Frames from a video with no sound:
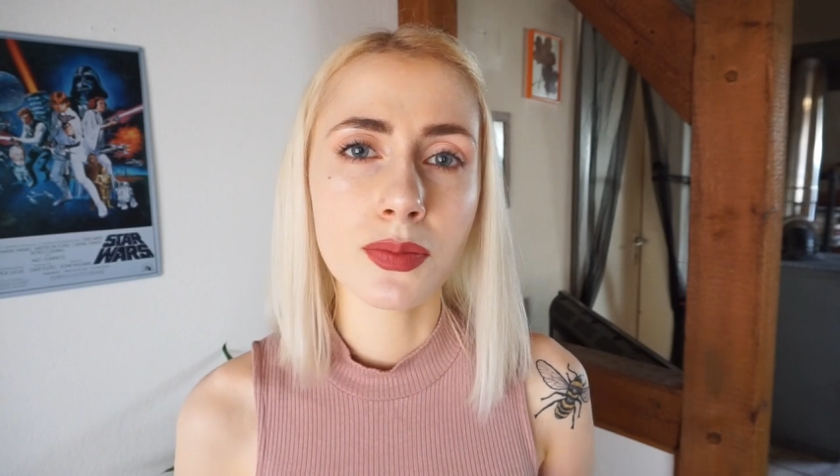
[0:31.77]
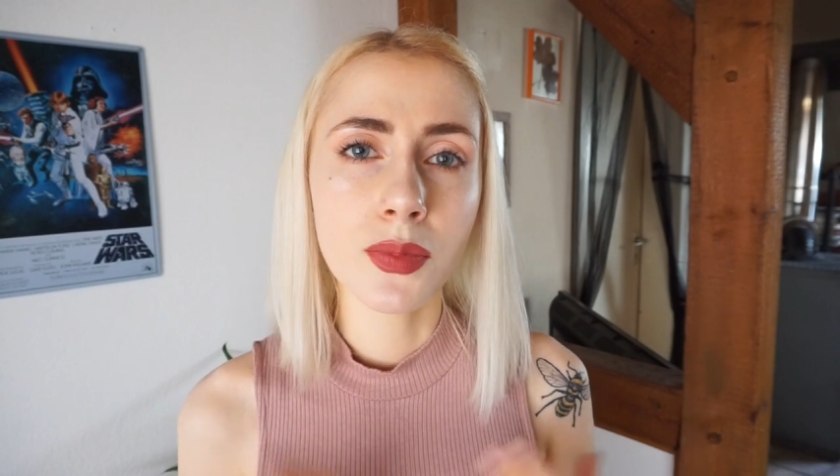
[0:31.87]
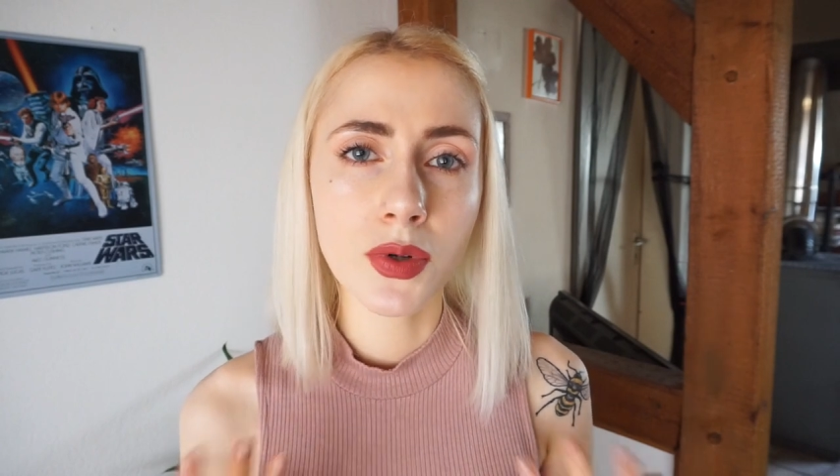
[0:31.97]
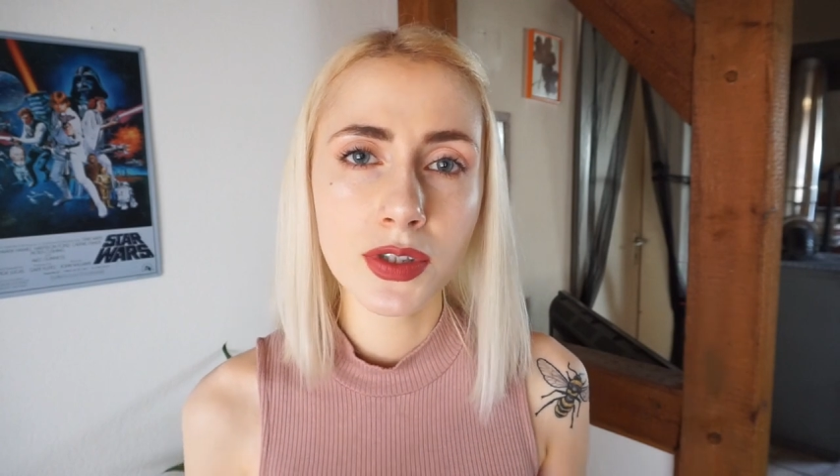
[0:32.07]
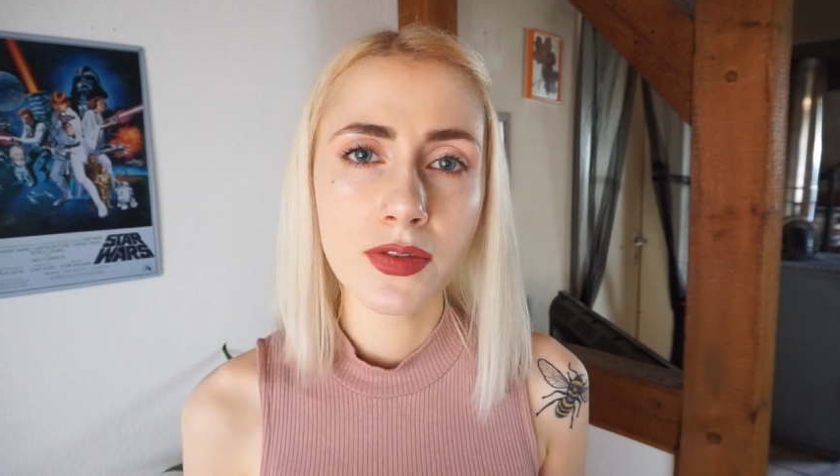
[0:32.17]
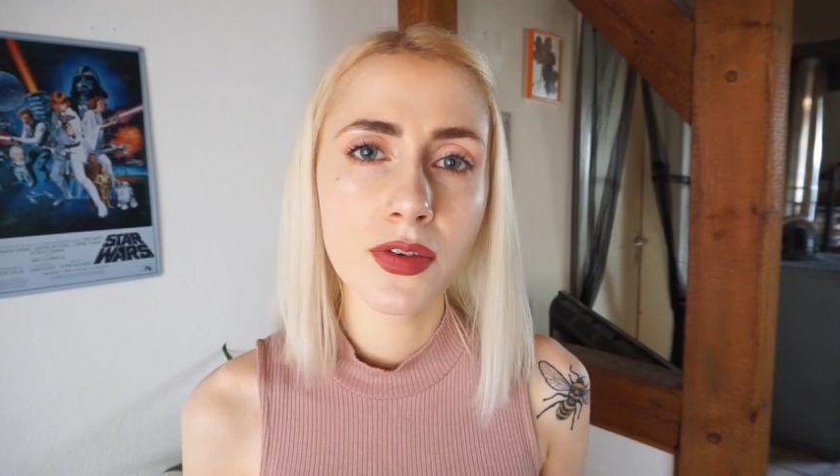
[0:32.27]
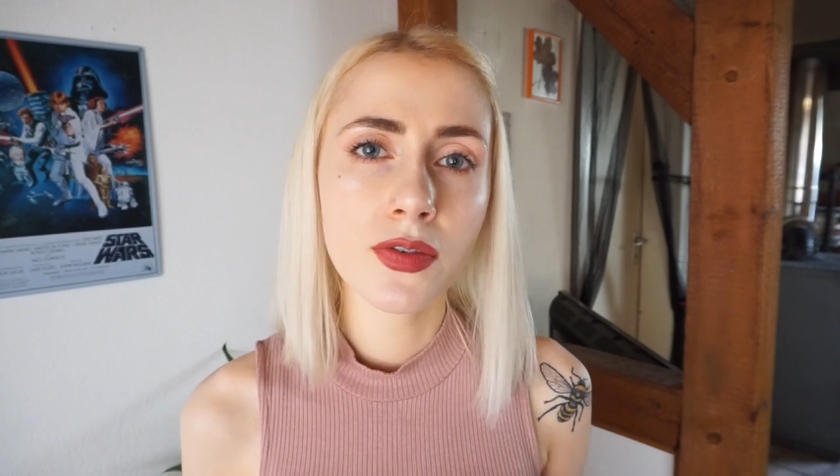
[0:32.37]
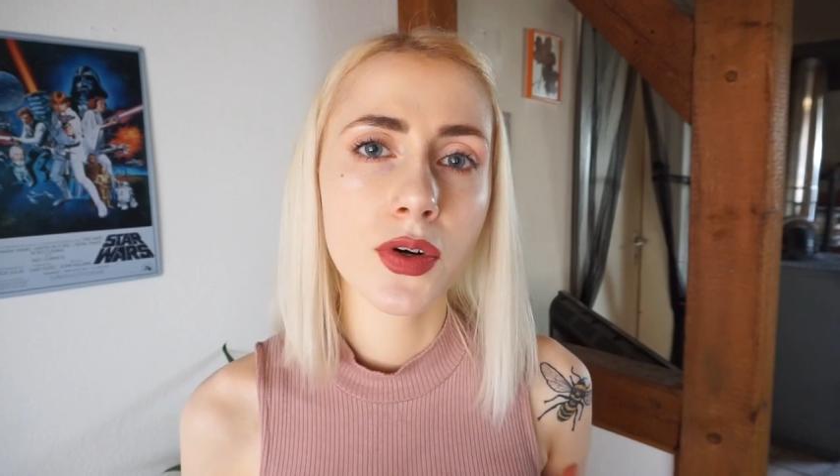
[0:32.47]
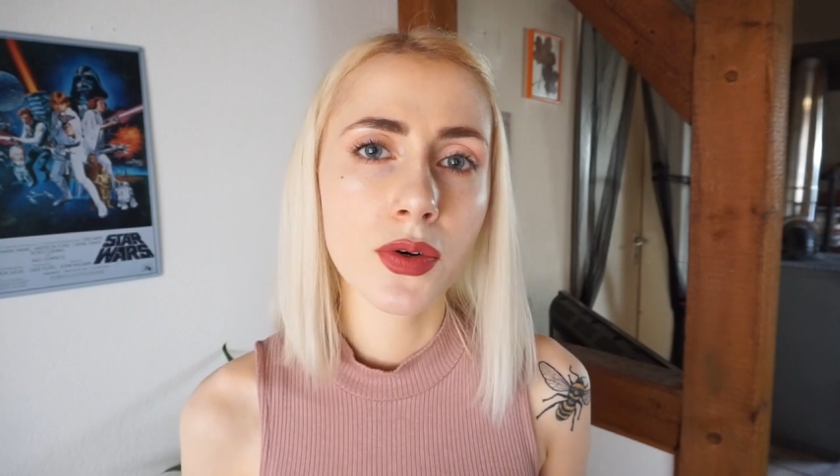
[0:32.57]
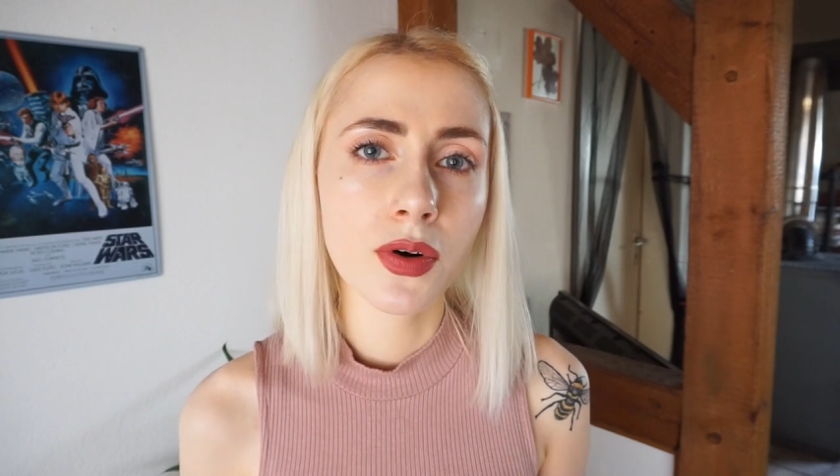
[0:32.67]
most of the
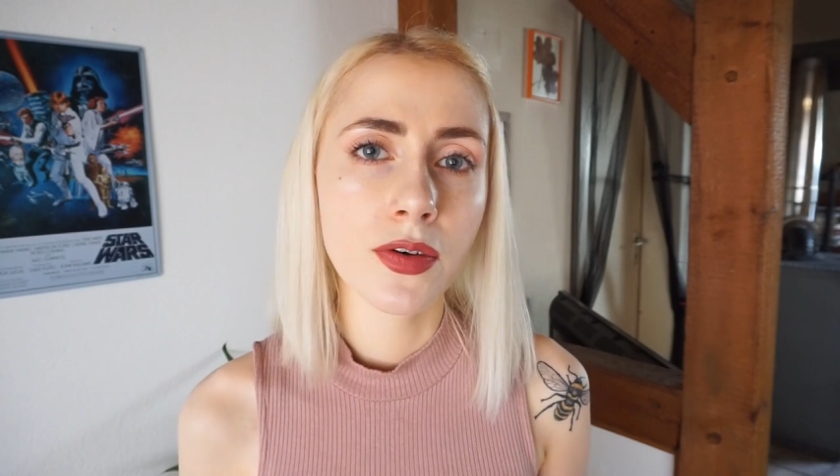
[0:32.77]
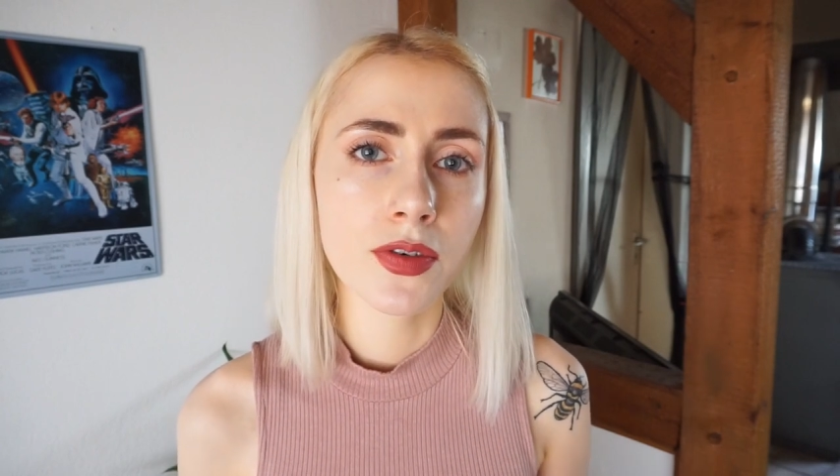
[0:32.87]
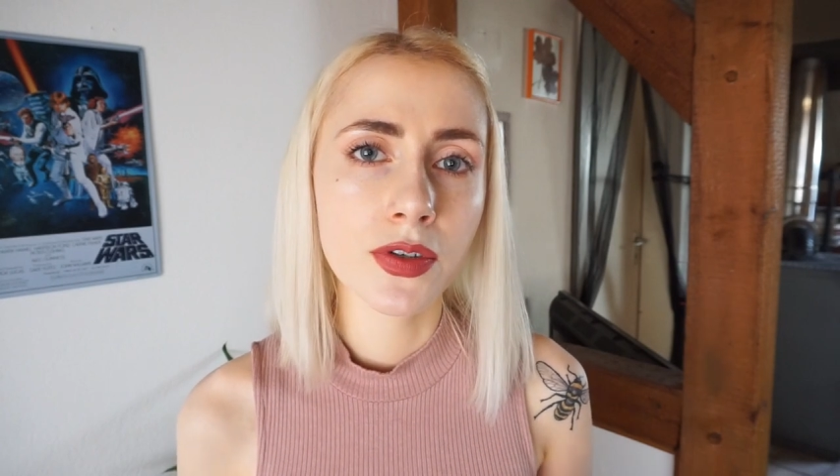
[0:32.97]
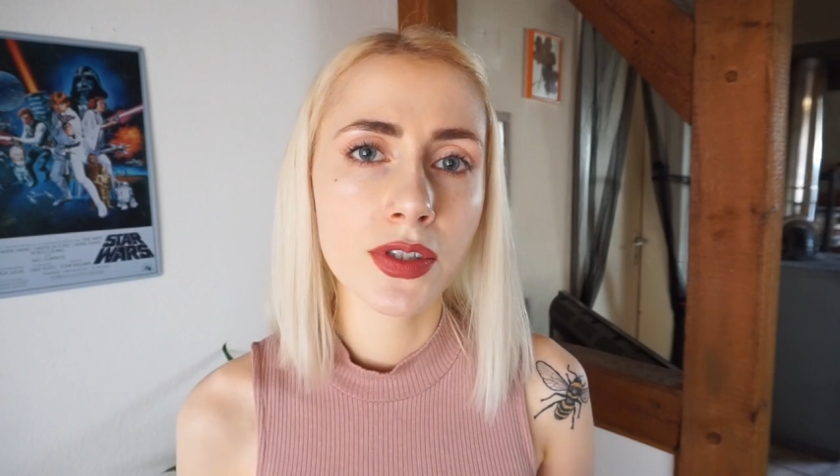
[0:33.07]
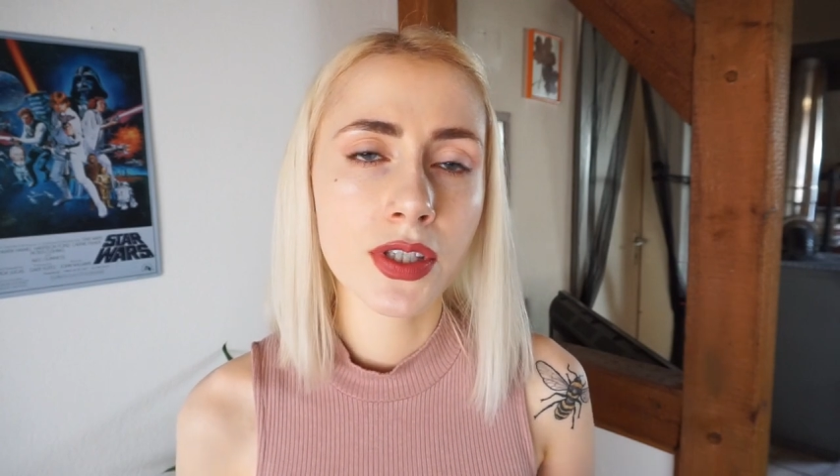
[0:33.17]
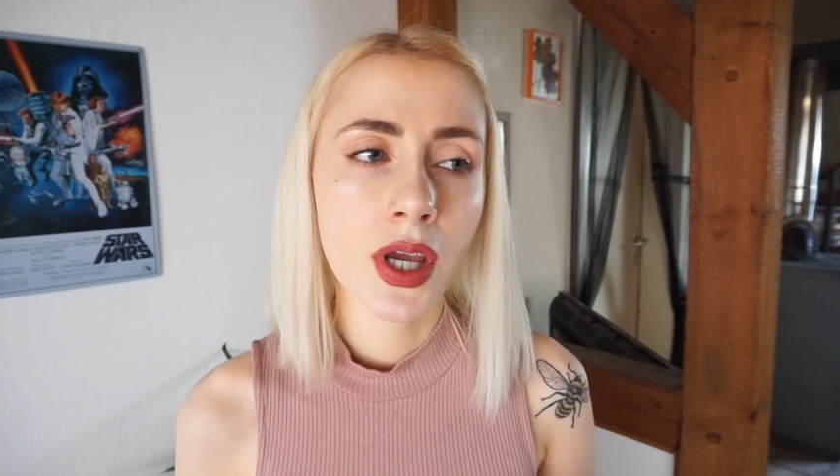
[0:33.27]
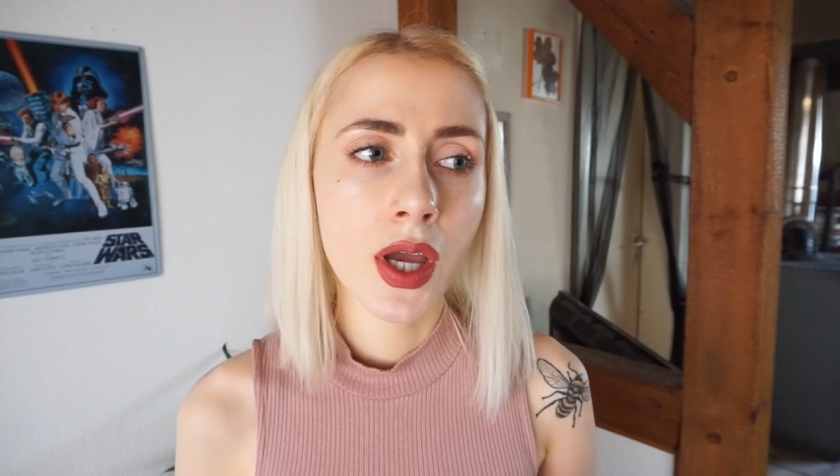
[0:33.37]
photographers